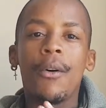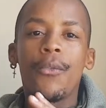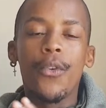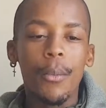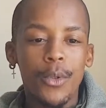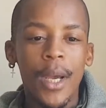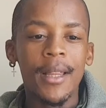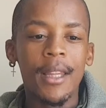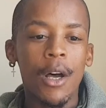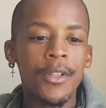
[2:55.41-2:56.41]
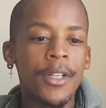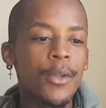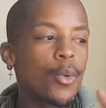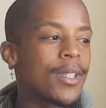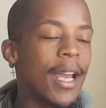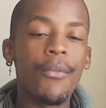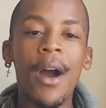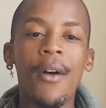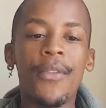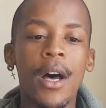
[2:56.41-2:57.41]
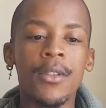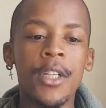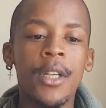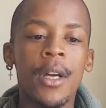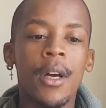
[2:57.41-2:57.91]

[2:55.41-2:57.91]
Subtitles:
From 10,000, you take 5,000.